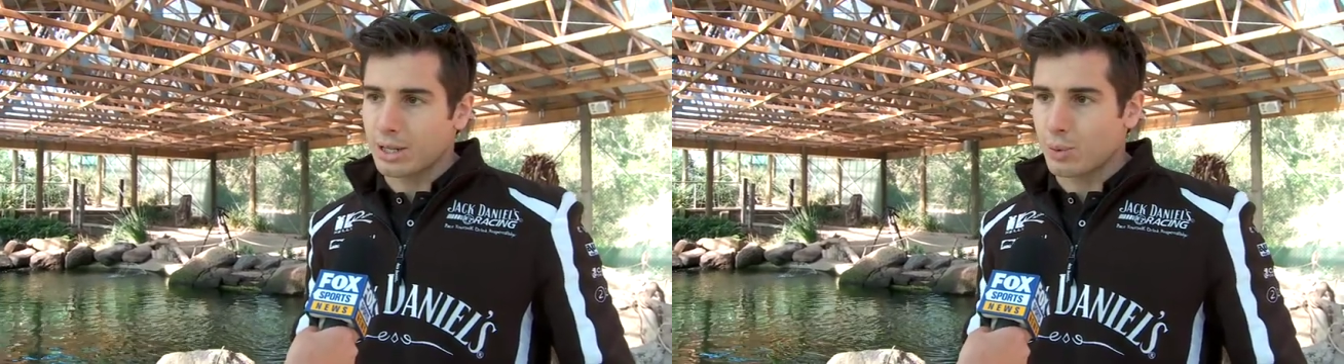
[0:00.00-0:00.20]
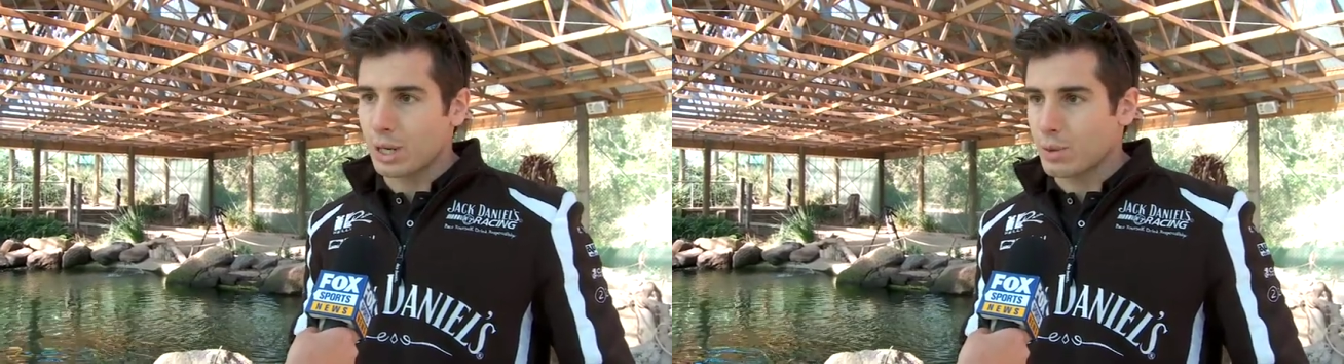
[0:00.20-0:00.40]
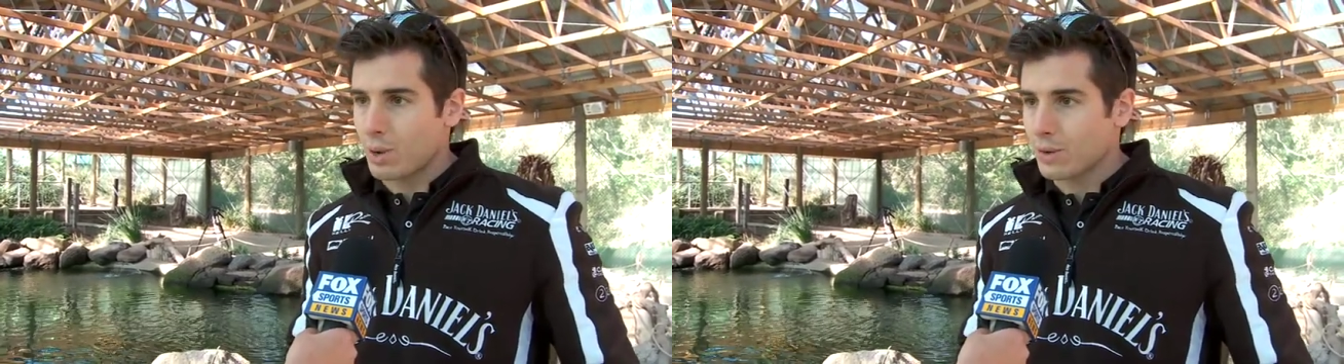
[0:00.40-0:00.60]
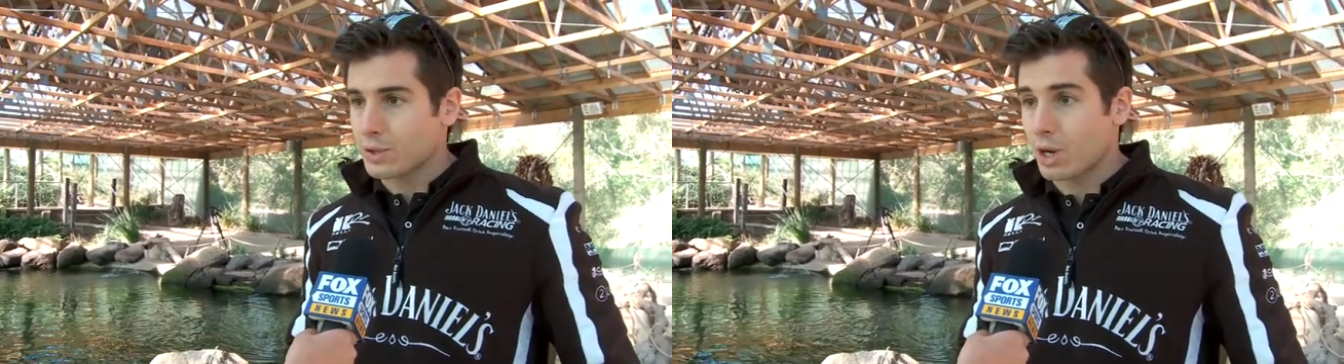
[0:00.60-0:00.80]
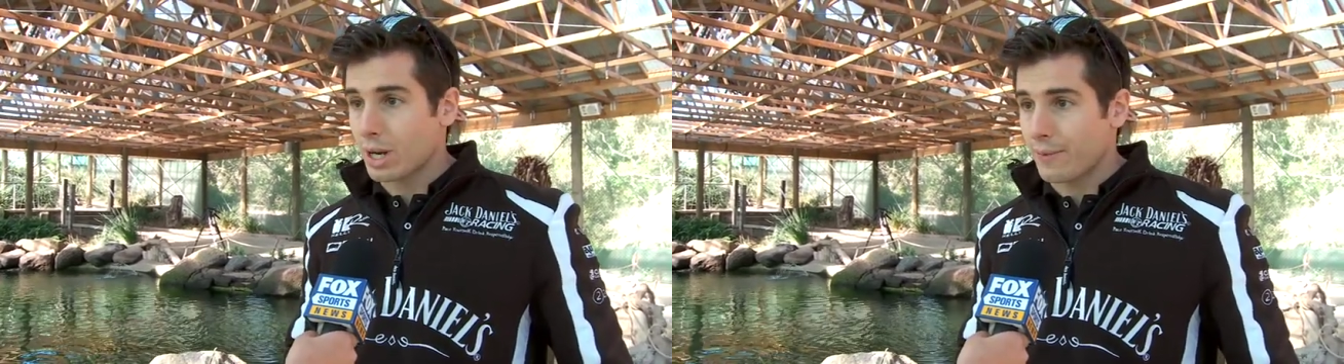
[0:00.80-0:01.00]

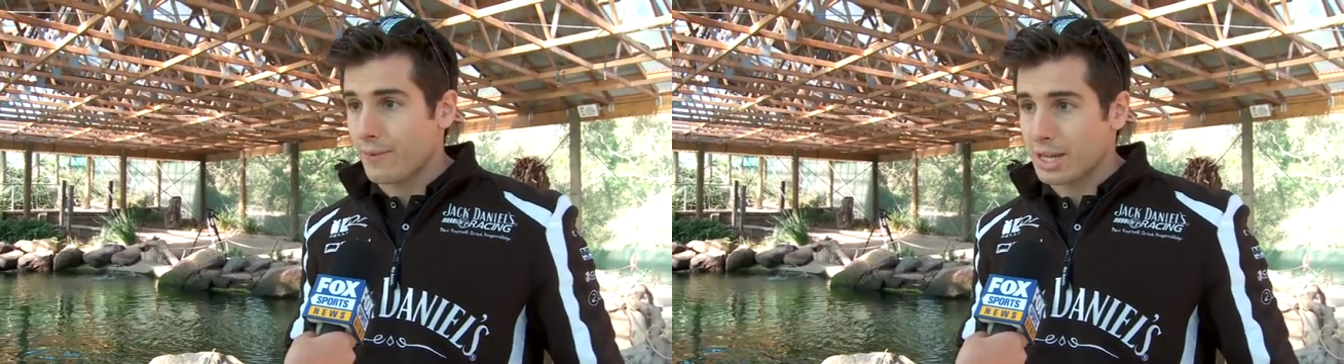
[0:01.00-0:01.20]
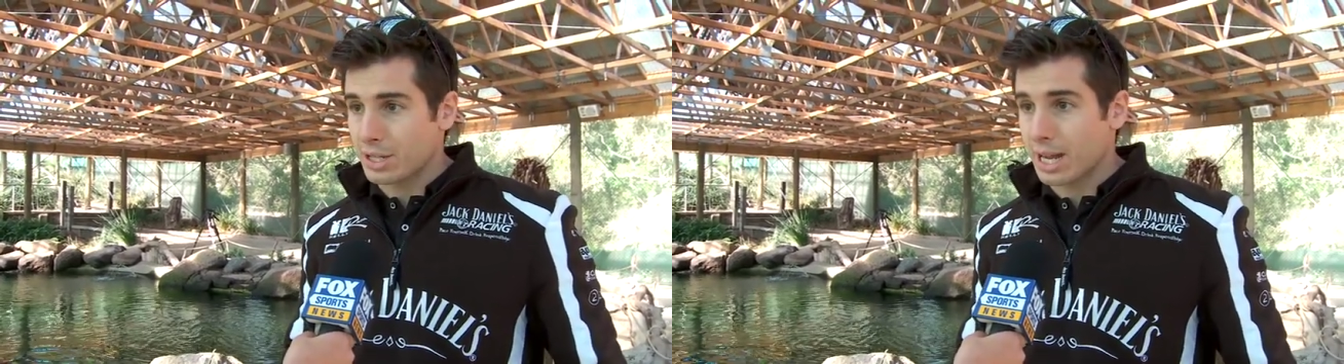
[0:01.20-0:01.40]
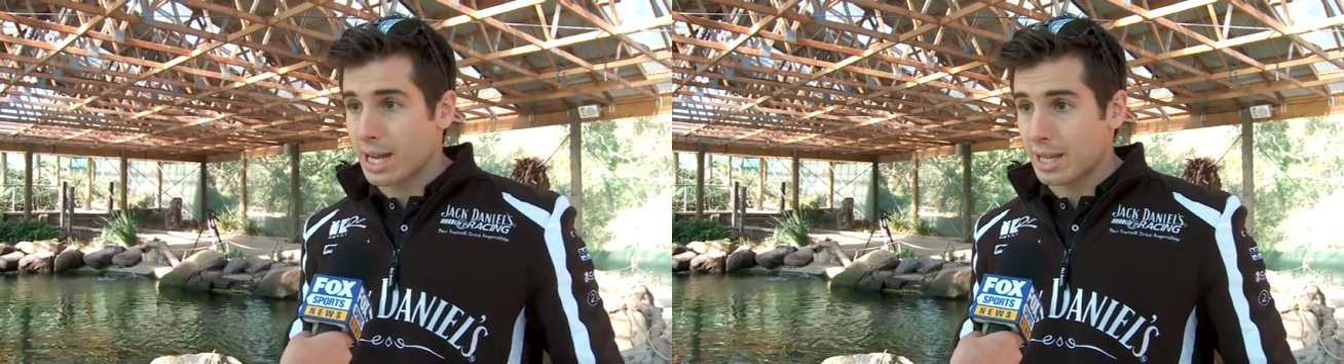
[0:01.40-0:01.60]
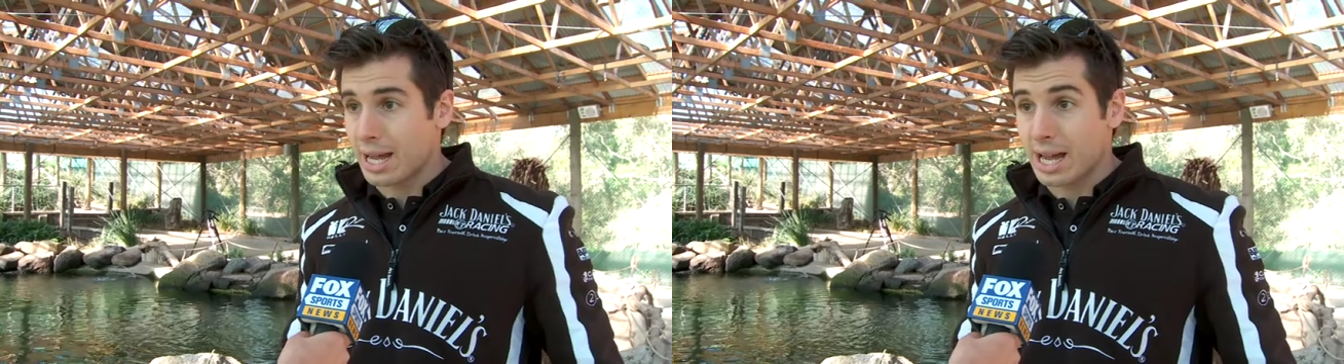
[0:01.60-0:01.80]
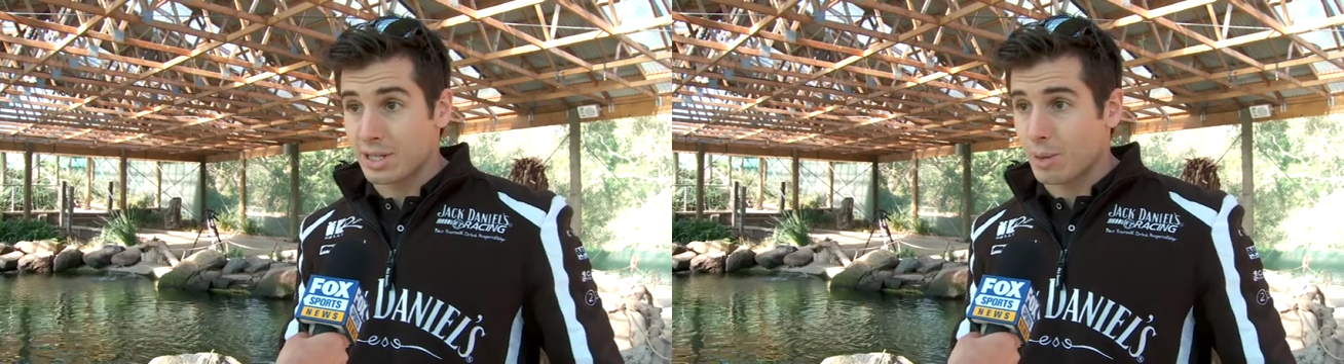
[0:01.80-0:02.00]
2012 side of the fence to get the
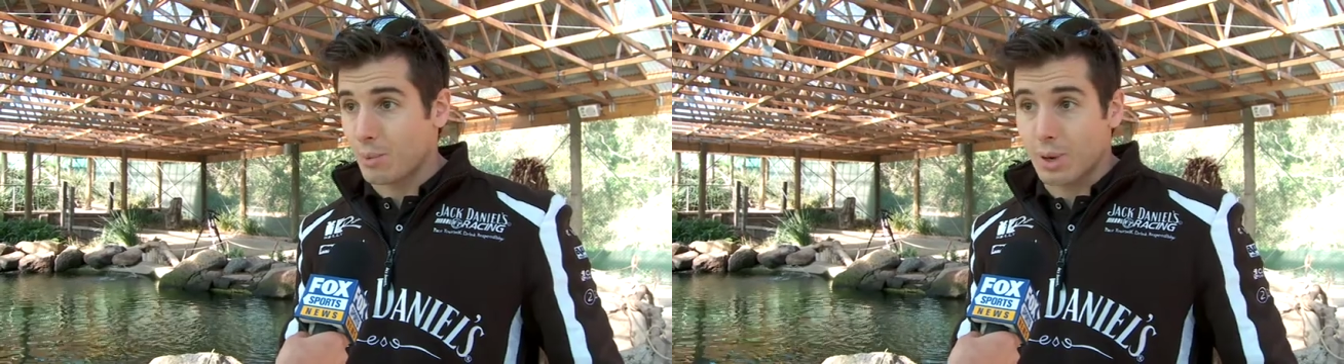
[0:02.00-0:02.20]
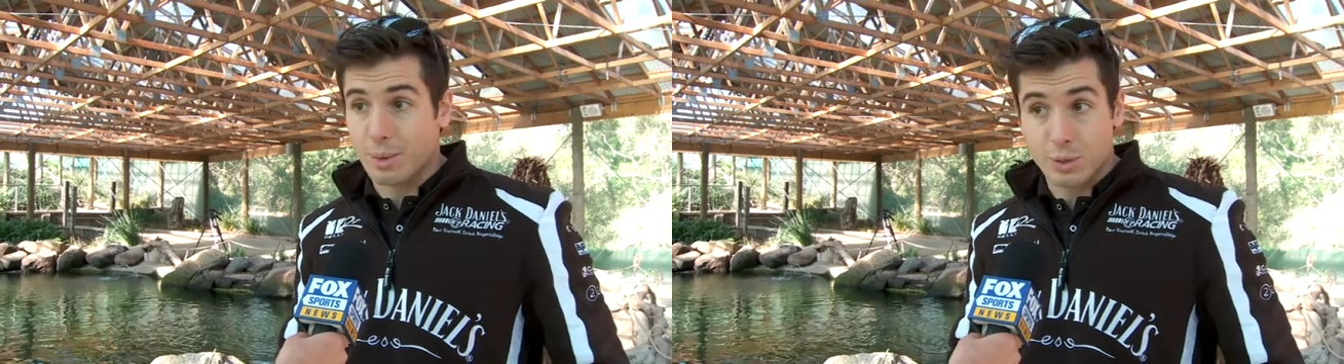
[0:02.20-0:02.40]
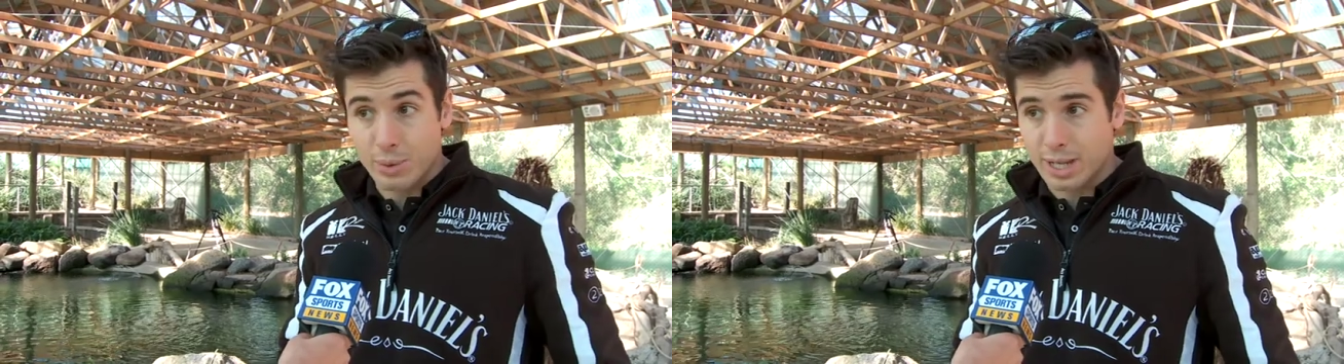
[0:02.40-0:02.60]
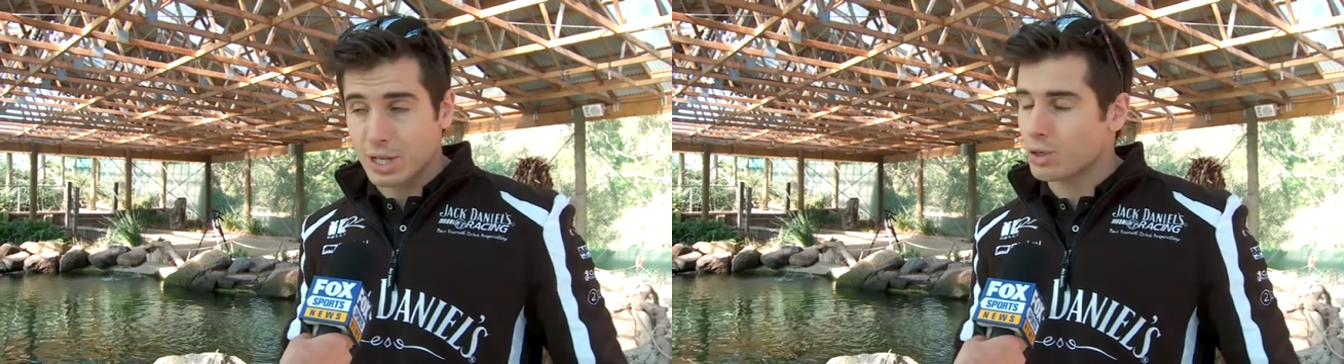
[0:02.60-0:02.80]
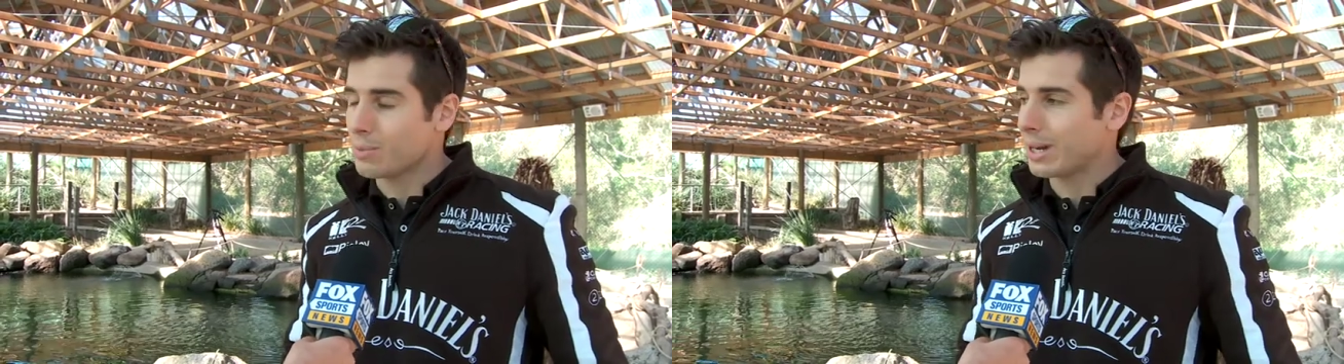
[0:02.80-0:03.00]
cars up, up to where
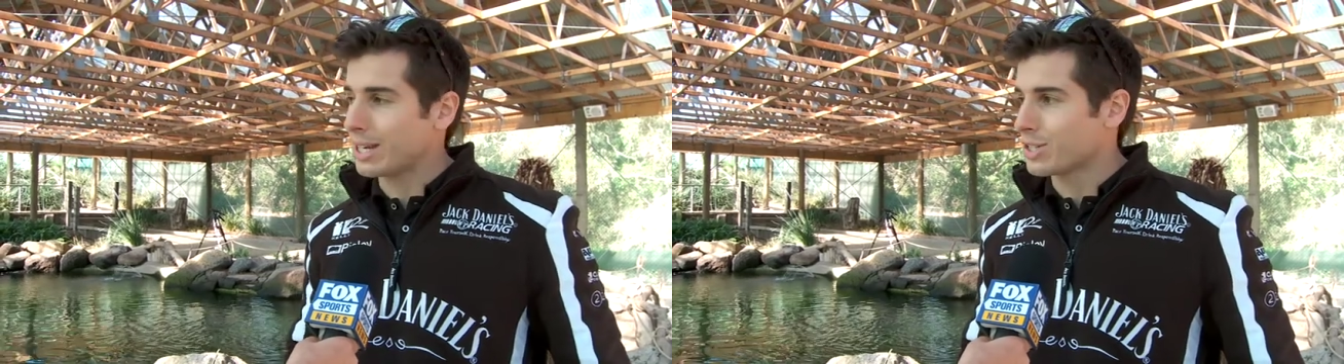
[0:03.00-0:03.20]
they should be.